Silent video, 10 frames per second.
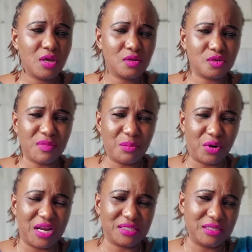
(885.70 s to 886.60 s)
So my
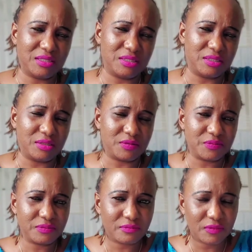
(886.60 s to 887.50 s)
brothers and sisters,
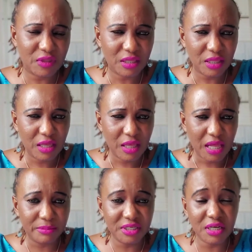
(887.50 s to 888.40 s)

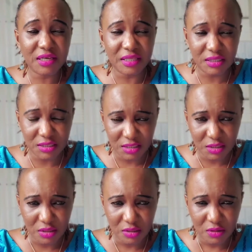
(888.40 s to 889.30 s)
I'm going to
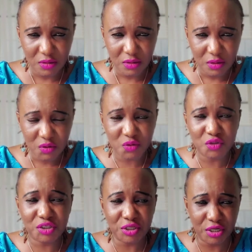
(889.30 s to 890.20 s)
continue to
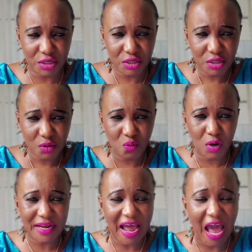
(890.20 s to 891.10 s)
share
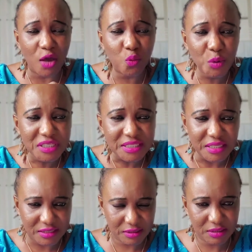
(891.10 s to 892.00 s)
what I
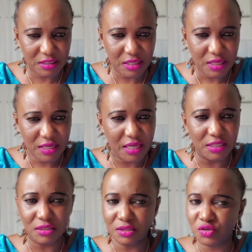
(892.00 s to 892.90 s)
witnessed,
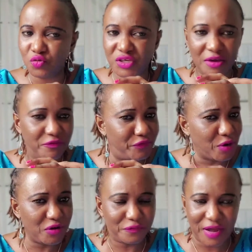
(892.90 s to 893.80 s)
and you can
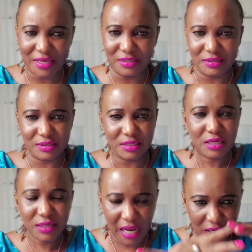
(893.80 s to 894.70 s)
verify it.
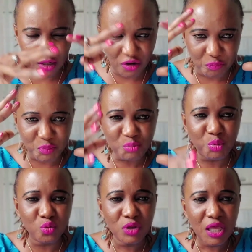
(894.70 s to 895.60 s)
There are a lot of
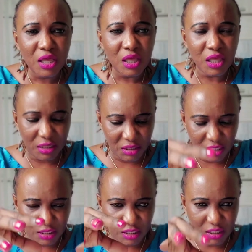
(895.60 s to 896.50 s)
people in
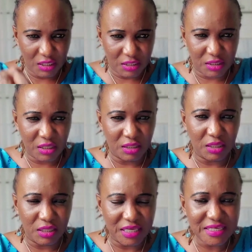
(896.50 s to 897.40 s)

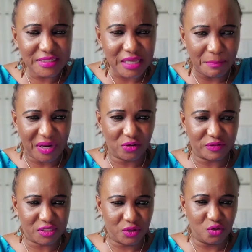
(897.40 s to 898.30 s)
the eastern part of
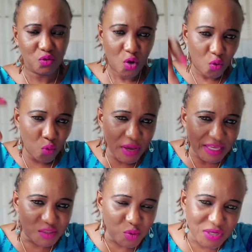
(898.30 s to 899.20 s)
Sierra Leone who
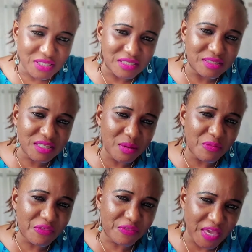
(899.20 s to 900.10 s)
experienced the same
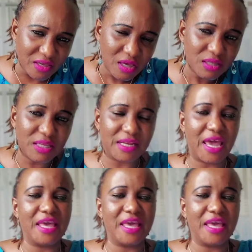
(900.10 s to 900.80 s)
thing that I